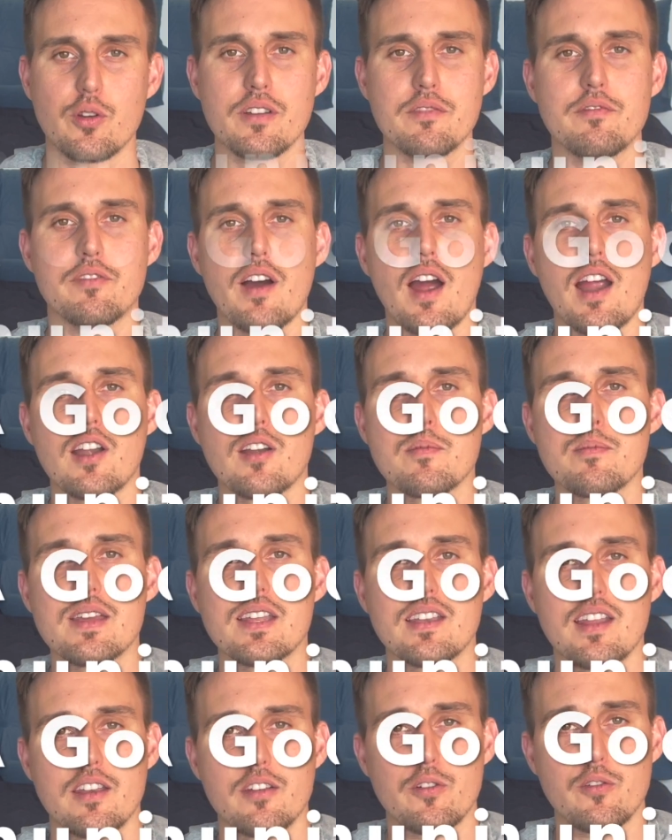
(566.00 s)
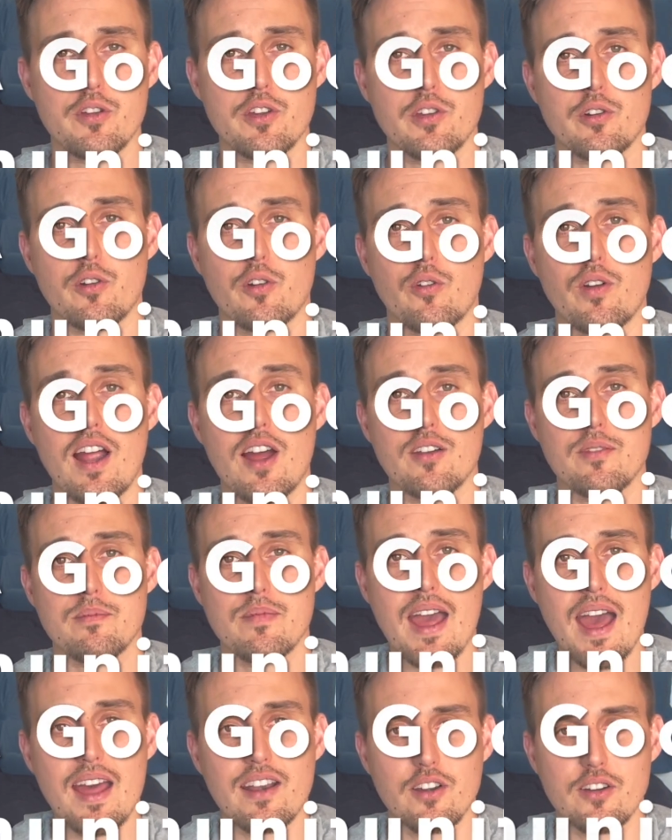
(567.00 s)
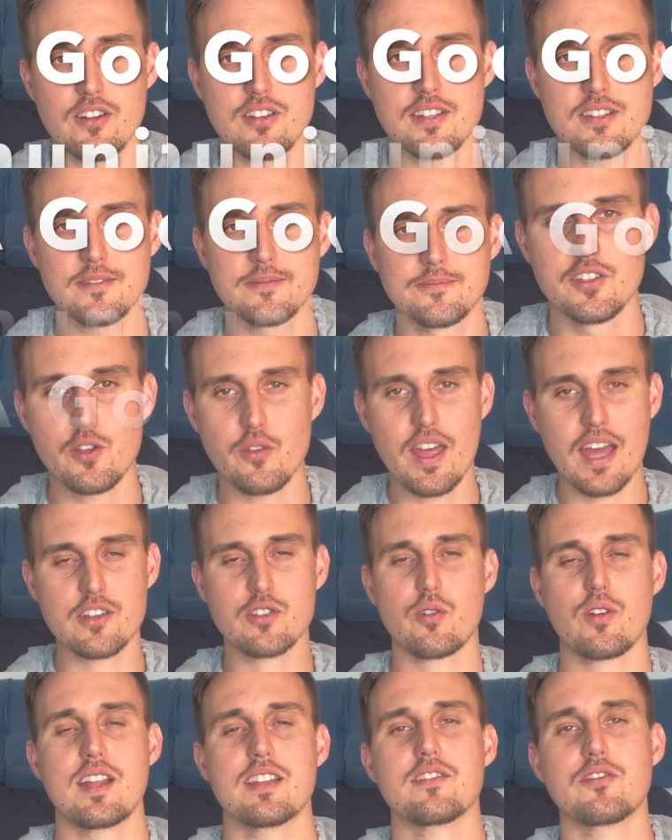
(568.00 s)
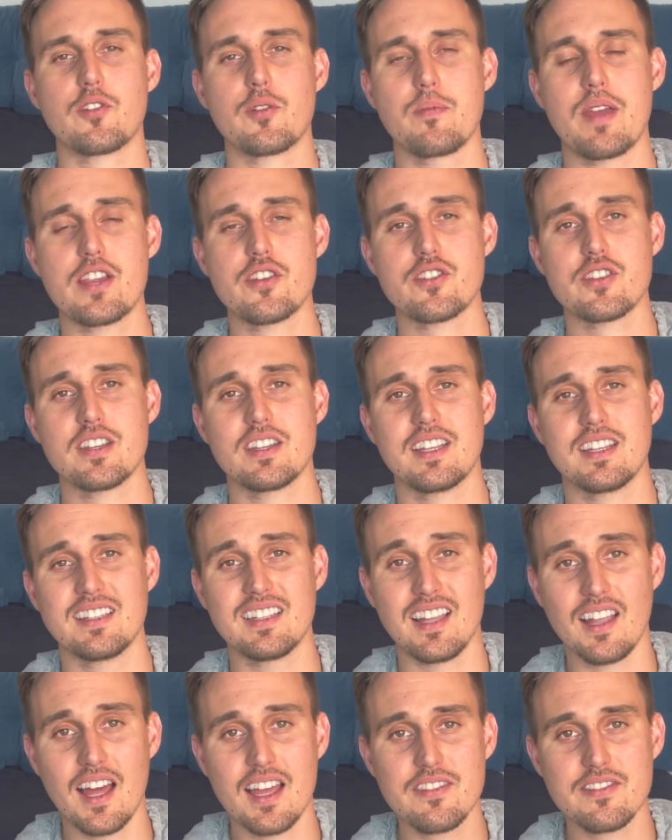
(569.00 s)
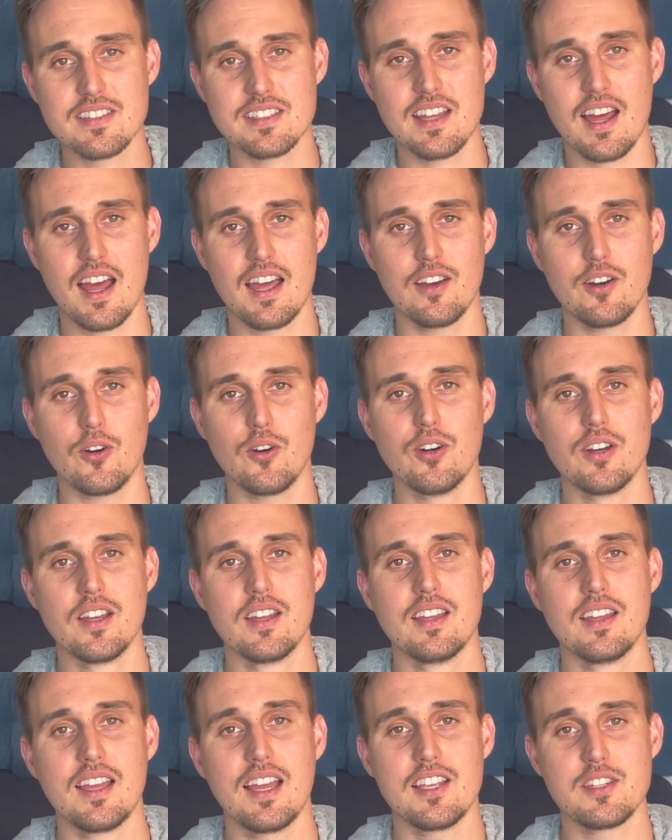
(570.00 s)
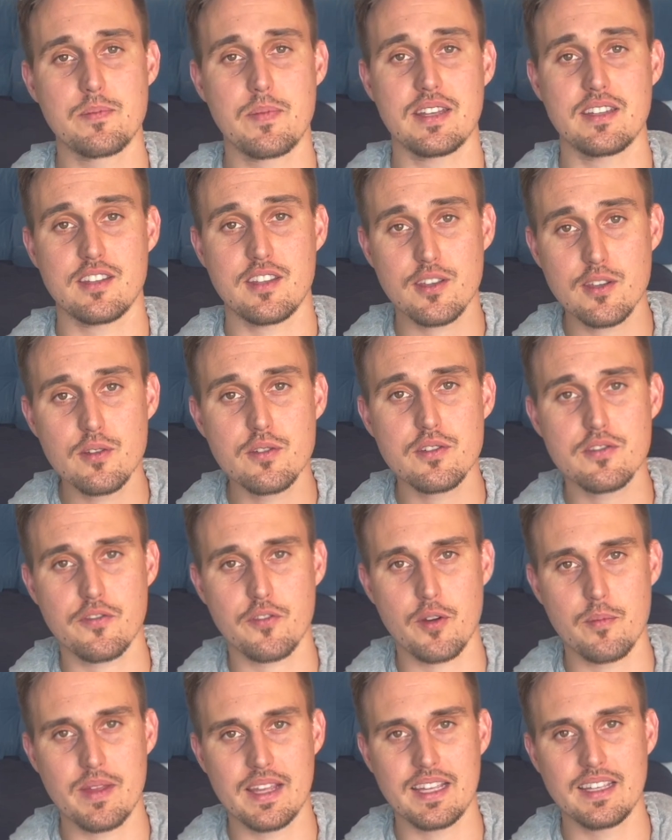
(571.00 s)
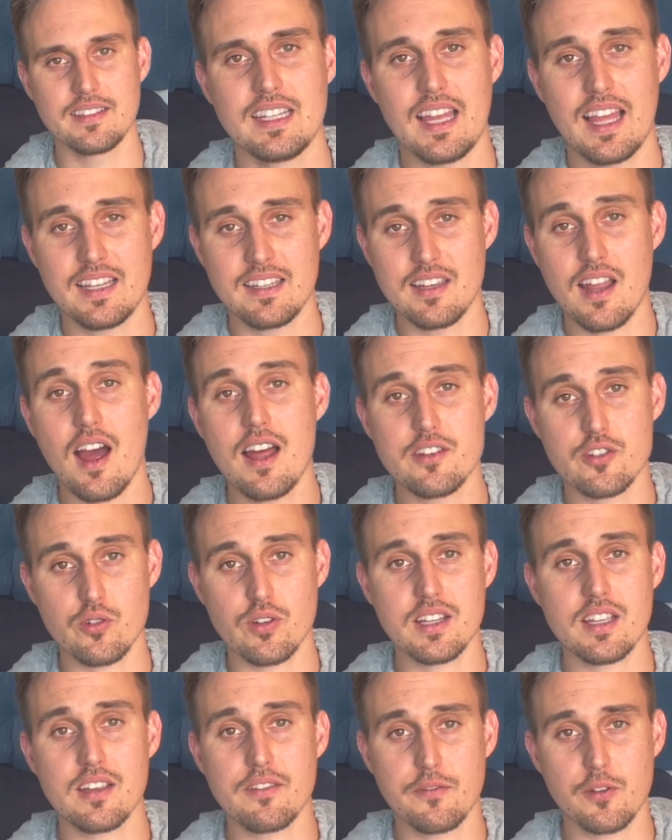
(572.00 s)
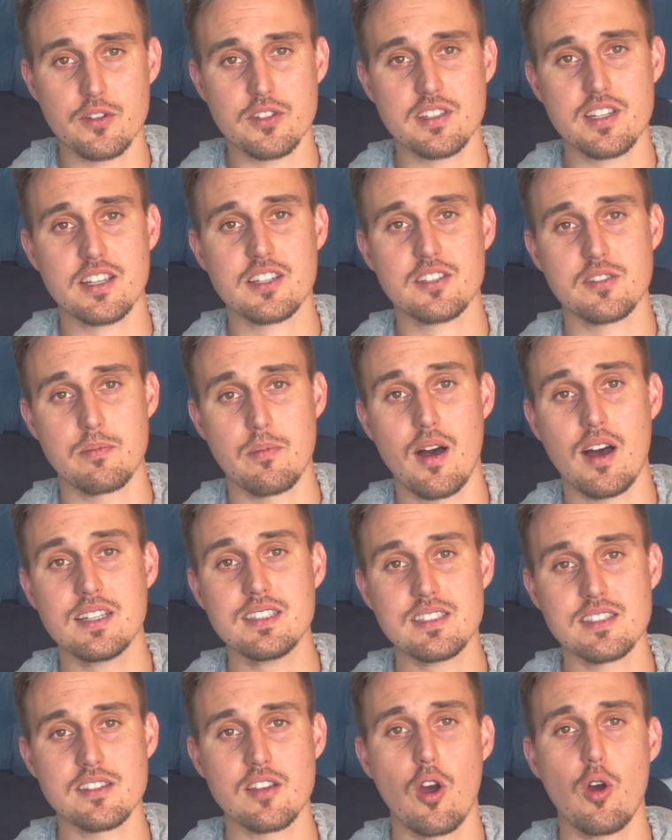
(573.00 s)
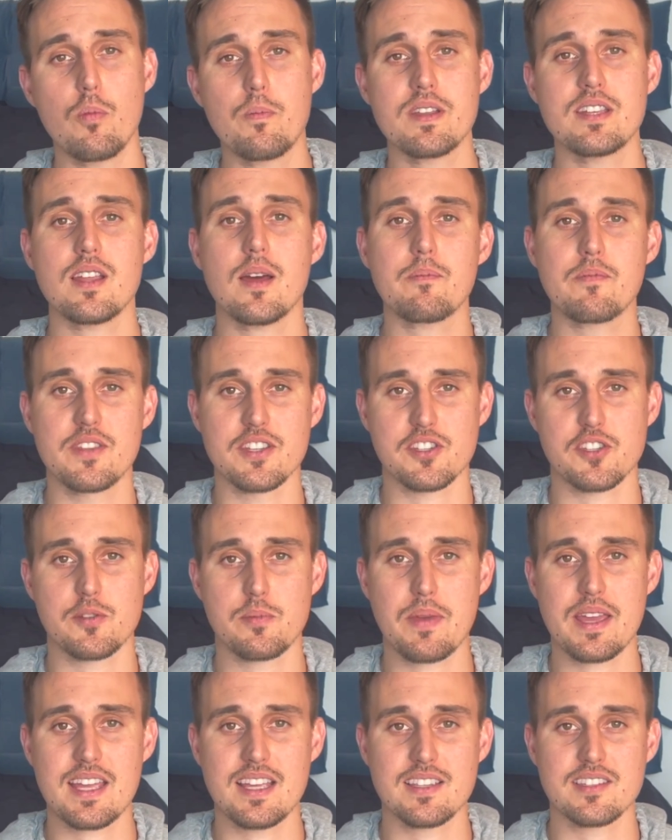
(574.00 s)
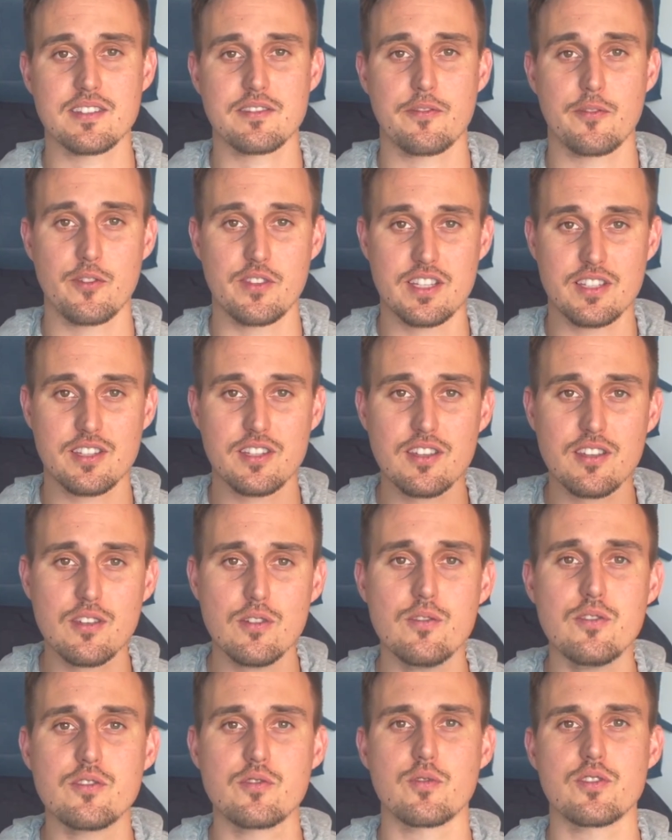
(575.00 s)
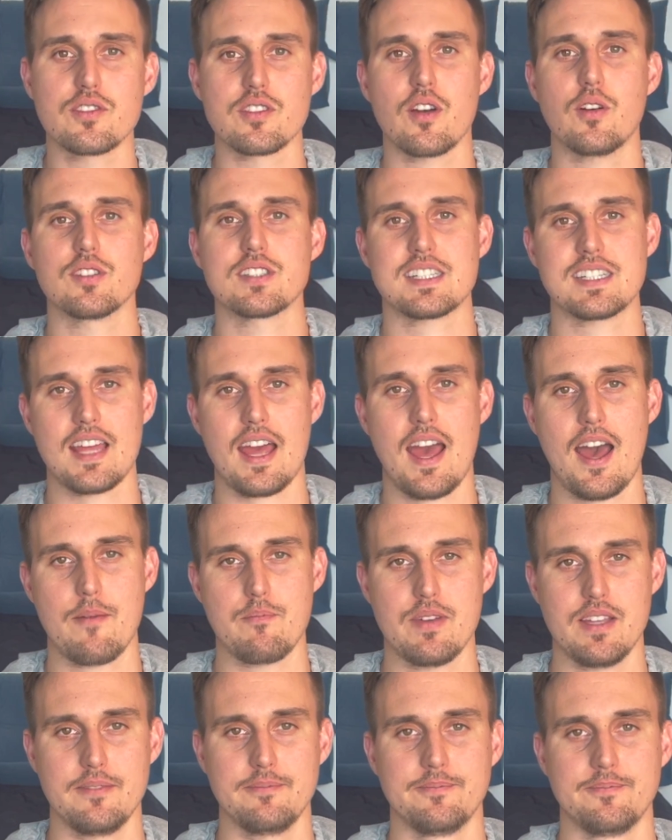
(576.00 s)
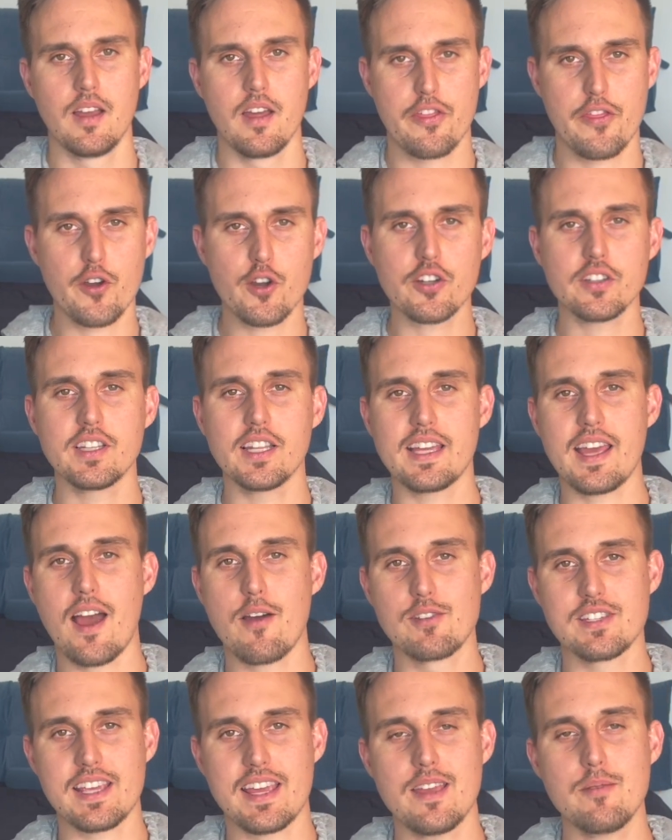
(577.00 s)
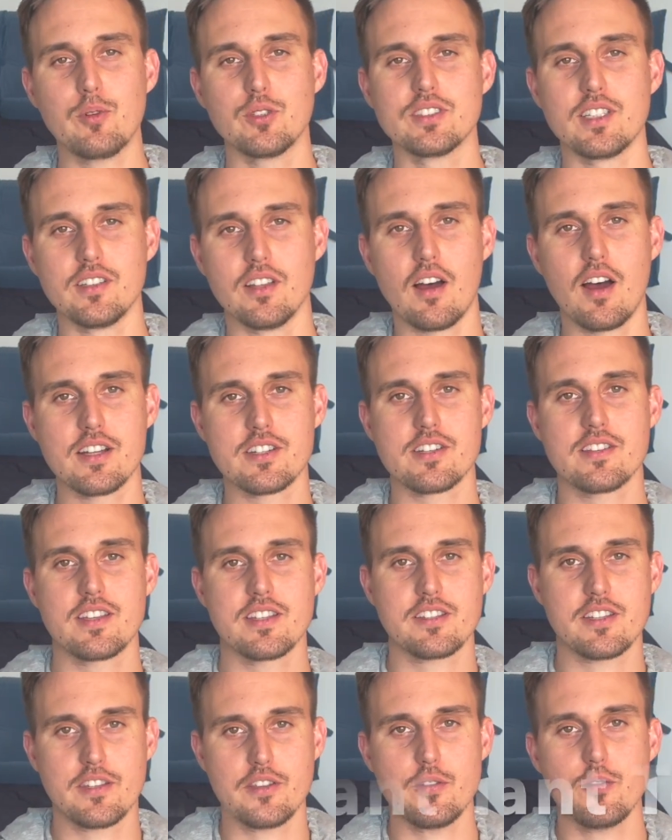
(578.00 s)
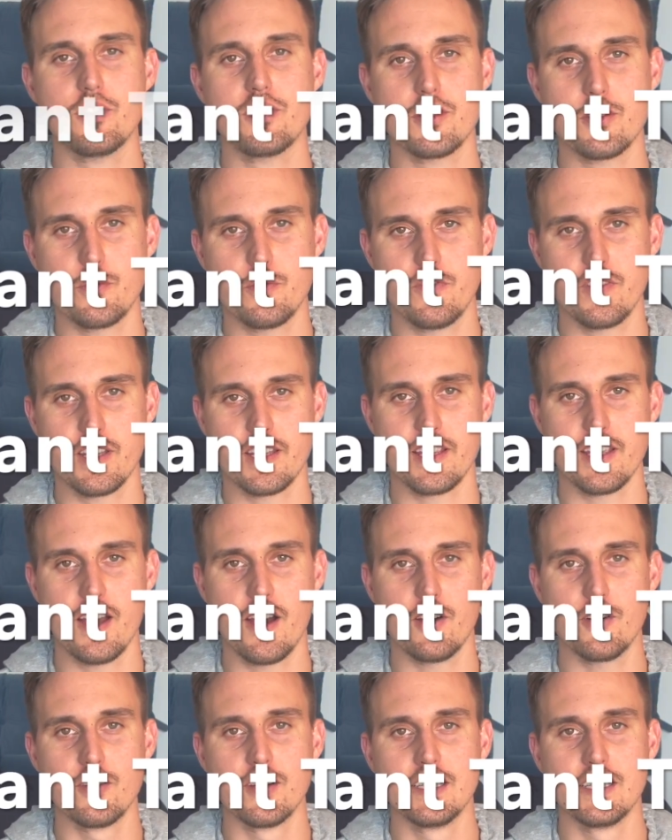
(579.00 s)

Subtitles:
environment and who you're around matters. So that transformation in lifestyle has been huge for me. And not drinking for 6 months opened up the space for these huge results to happen. Thirdly, I was able to launch this YouTube video,